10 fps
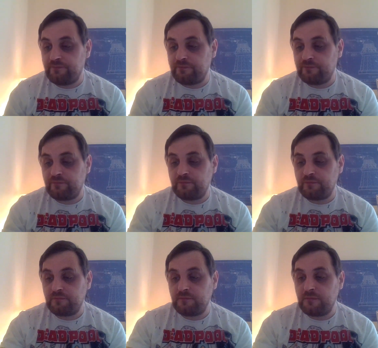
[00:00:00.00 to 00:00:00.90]

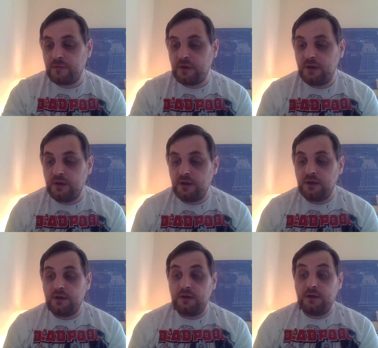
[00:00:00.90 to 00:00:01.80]

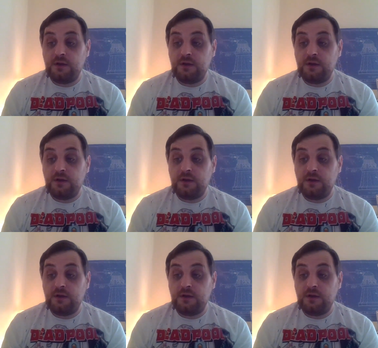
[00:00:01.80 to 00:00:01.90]
(silence)